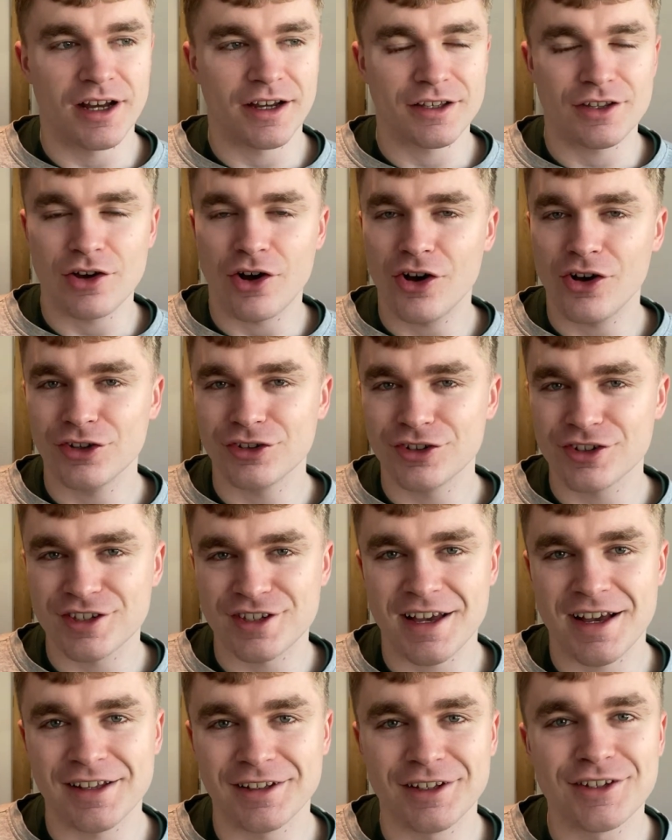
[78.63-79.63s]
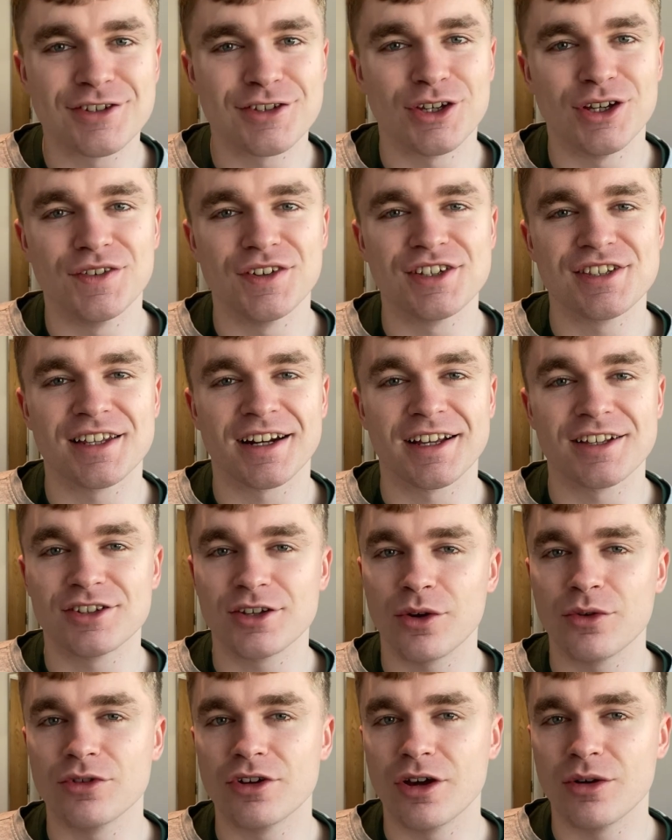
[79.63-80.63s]
I can't sell a service that I
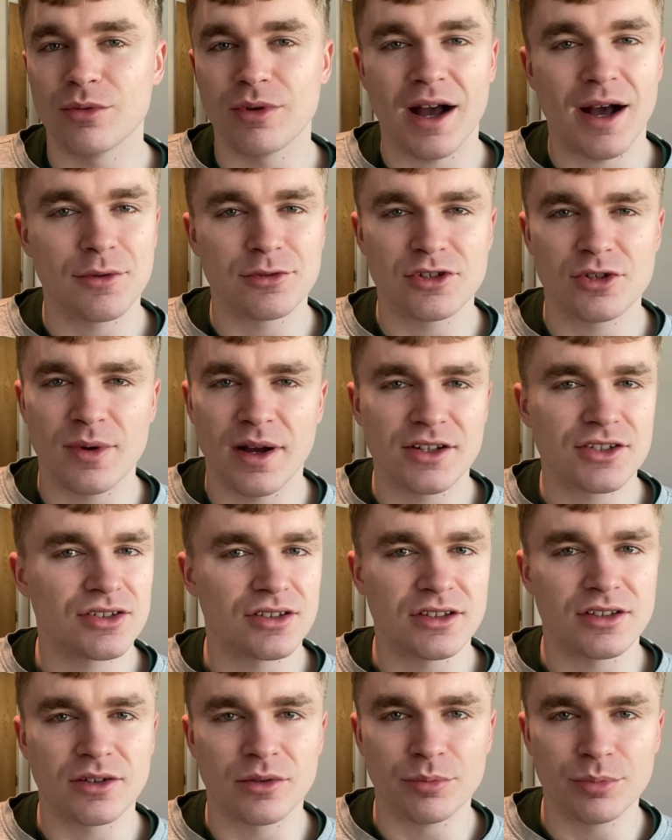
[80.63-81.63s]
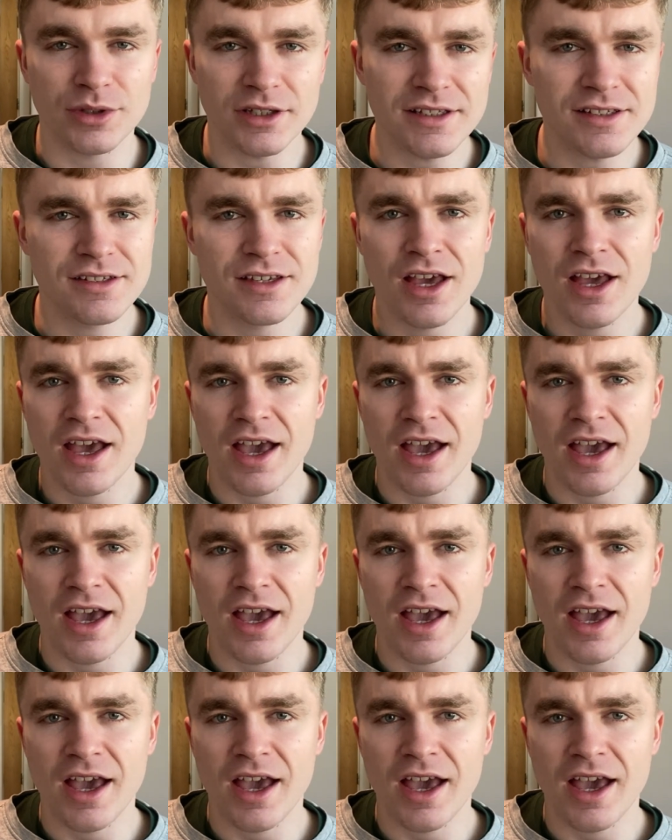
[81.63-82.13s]
don't know how to actually complete,